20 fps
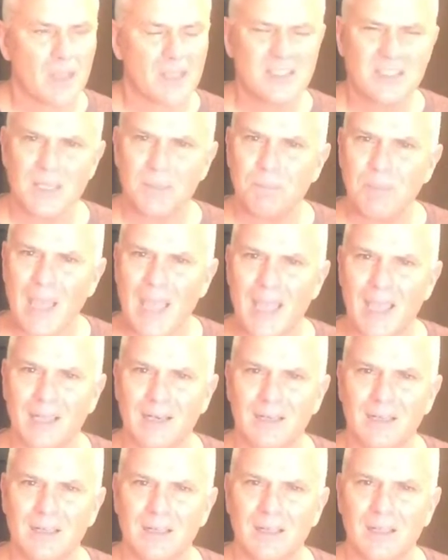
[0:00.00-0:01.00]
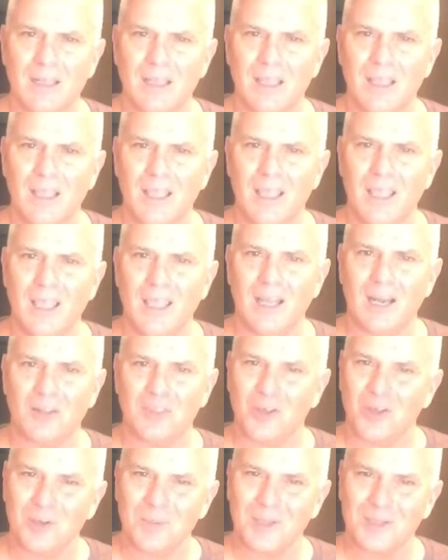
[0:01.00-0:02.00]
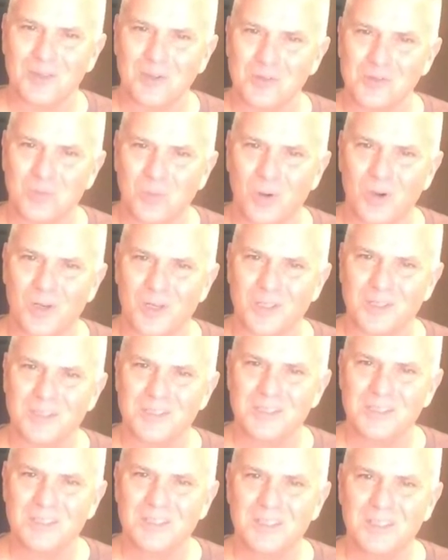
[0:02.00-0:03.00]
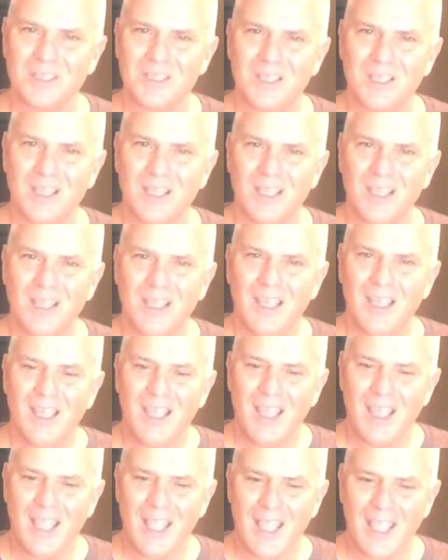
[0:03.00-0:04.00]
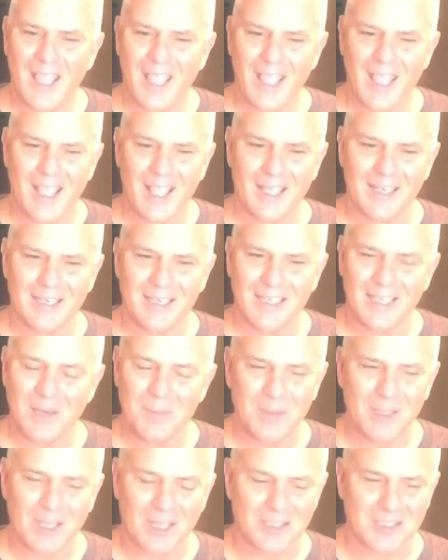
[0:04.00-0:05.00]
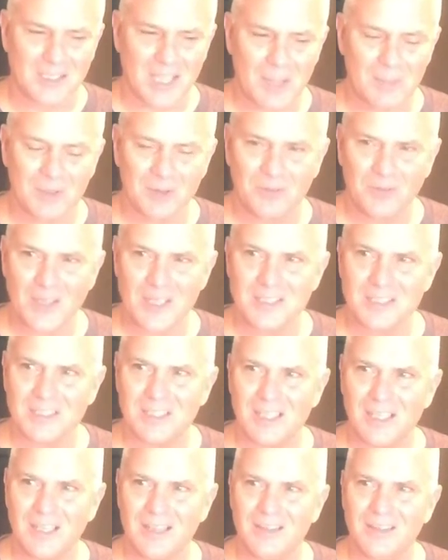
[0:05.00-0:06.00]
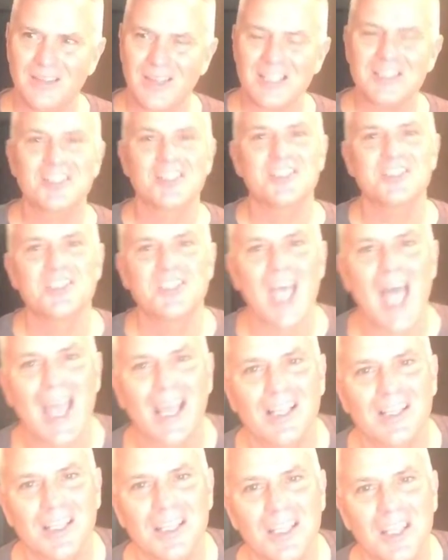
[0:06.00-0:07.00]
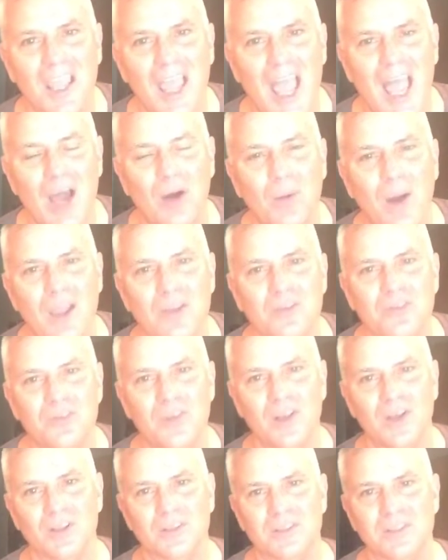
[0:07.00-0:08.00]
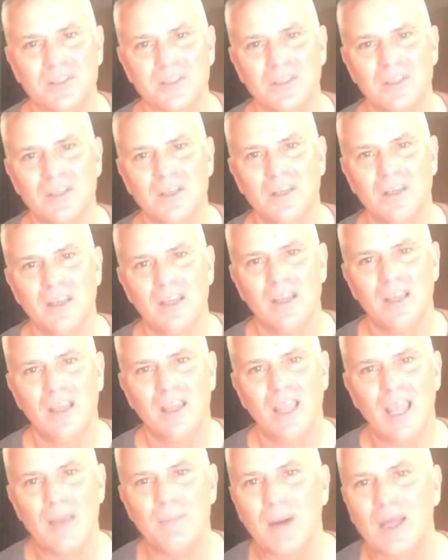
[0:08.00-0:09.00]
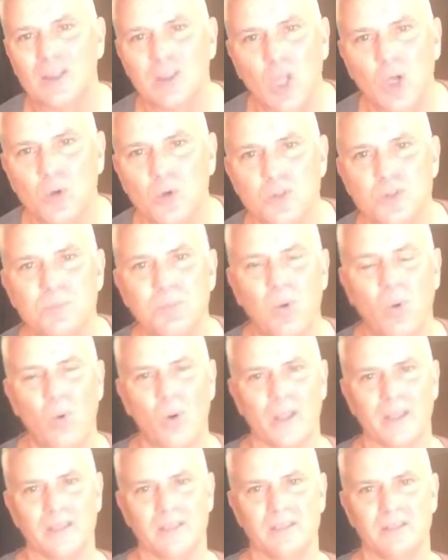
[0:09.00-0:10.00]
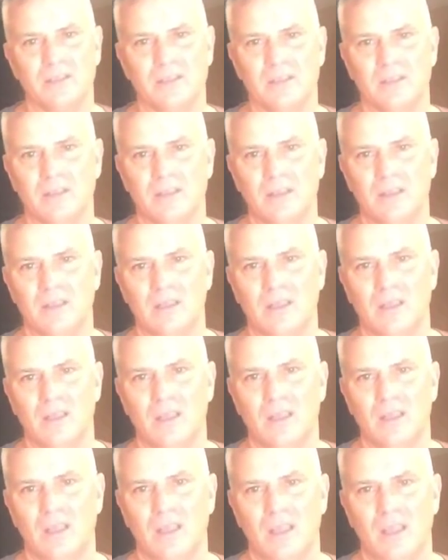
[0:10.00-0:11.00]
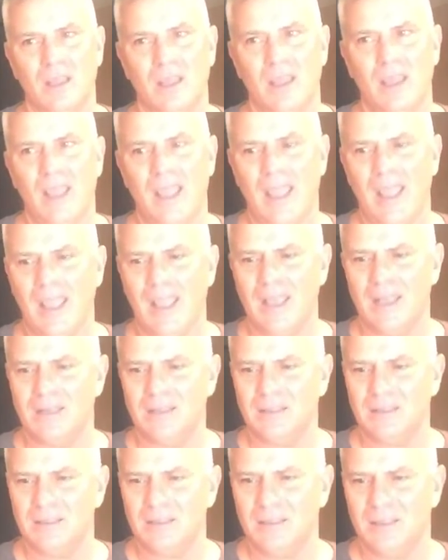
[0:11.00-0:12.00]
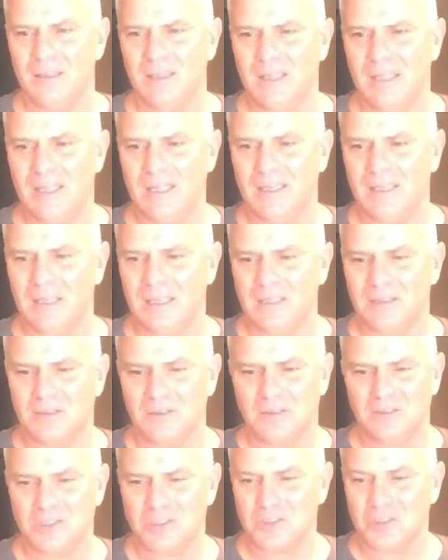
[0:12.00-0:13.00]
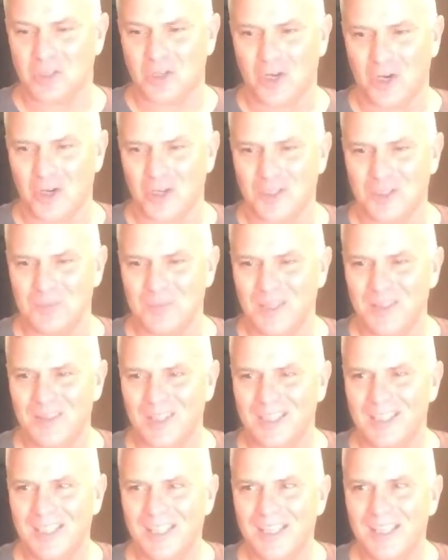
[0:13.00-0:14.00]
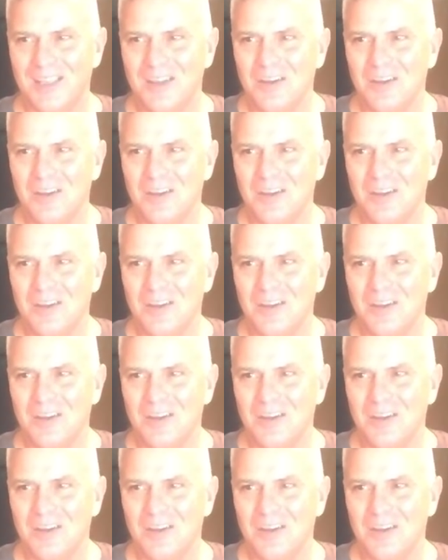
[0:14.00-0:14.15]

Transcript: I sit back and I thought about those words. And it hit me like a slap in the face. That's exactly how I felt at my lowest point. And it just occurred to me that